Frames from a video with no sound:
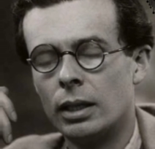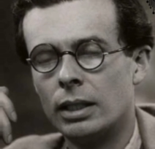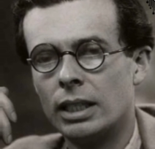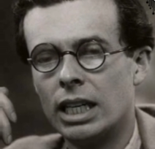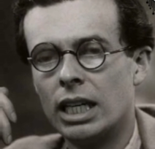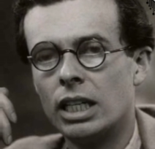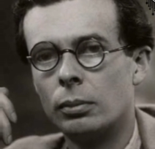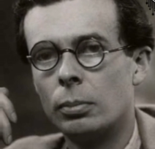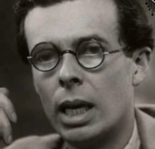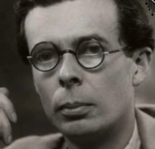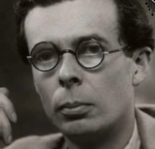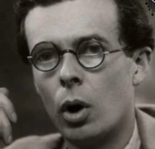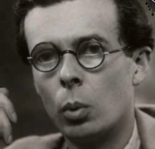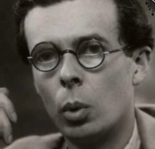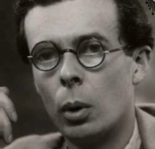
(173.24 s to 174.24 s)
These
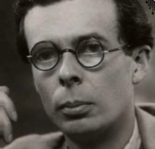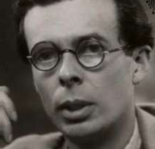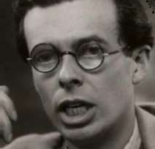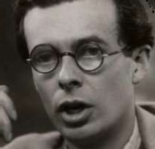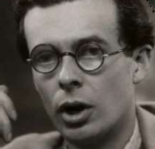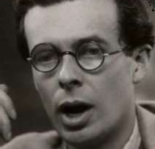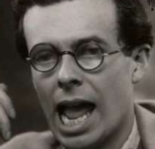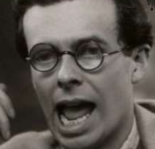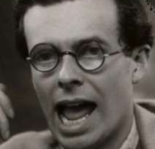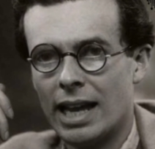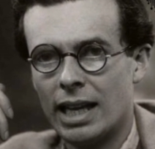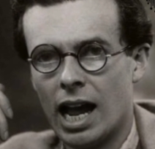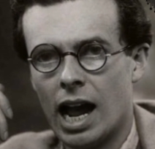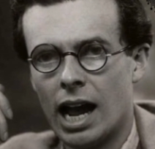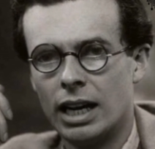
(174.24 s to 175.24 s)
people will be your
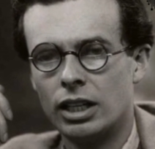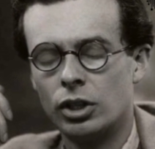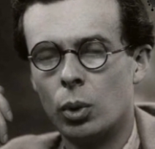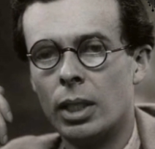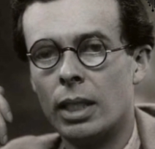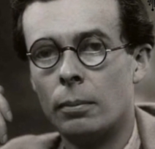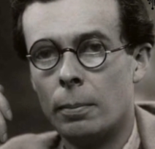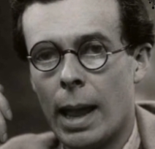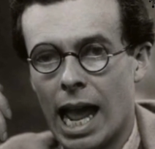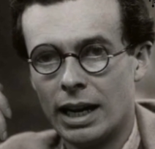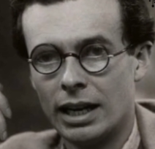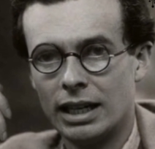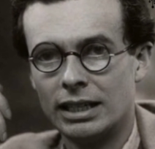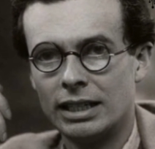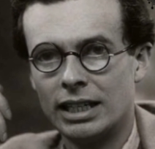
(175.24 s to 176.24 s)
allies when the
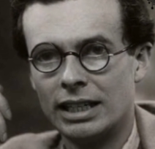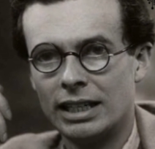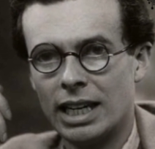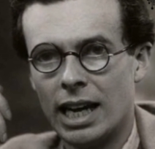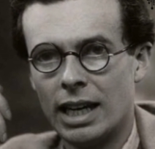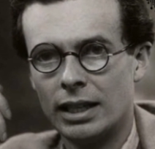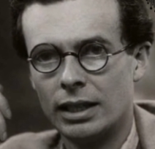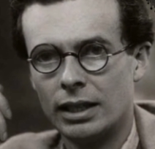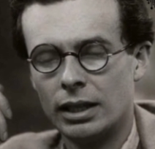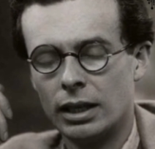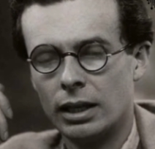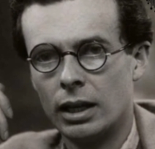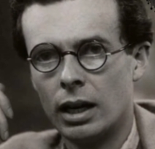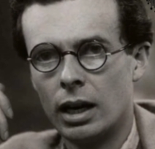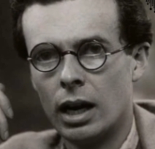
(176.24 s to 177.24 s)
madness descends.
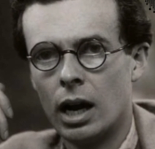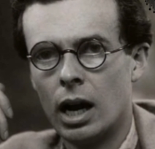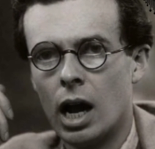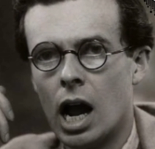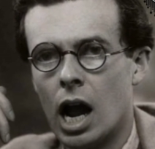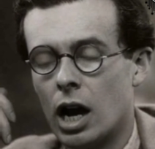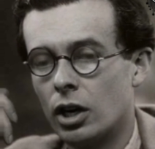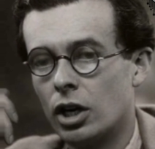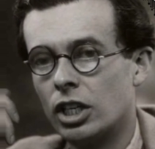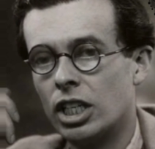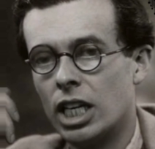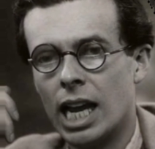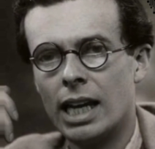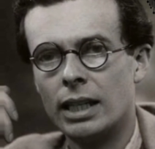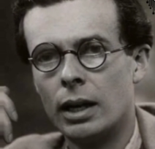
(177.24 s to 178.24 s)

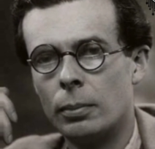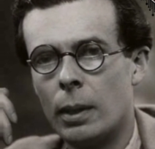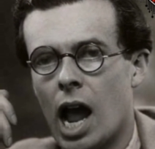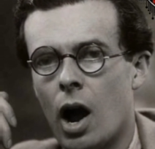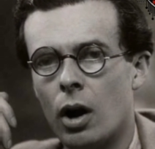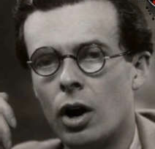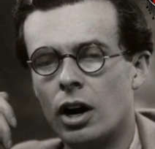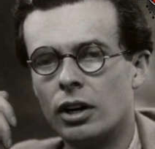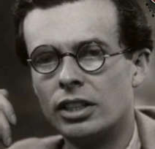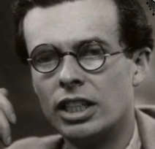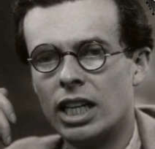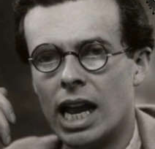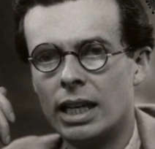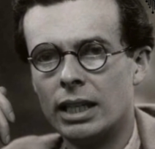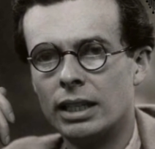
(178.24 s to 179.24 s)
Understand the power of
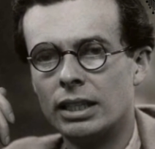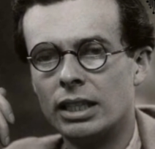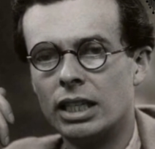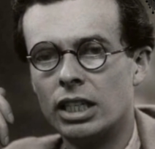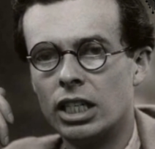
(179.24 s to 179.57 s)
silence and